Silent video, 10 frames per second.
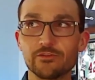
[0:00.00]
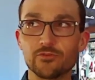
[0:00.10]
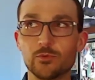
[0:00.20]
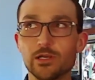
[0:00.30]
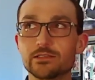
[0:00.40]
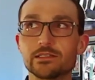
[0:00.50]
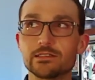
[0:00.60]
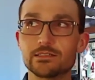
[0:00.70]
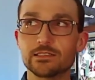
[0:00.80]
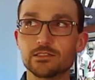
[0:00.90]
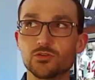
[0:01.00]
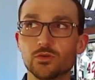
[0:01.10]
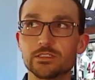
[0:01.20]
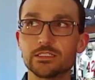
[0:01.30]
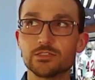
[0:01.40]
for president in
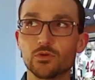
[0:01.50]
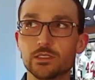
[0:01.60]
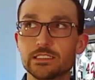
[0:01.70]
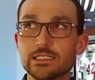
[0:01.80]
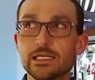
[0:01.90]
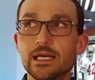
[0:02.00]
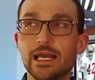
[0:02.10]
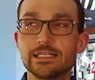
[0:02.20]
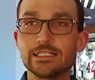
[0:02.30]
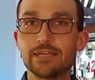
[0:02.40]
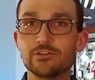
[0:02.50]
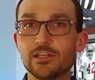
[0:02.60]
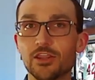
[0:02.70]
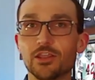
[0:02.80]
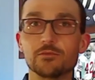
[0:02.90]
2020 and gave it
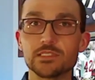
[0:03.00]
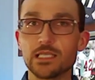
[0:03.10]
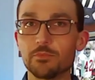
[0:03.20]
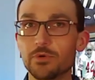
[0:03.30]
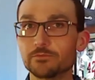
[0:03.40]
a thumbs up?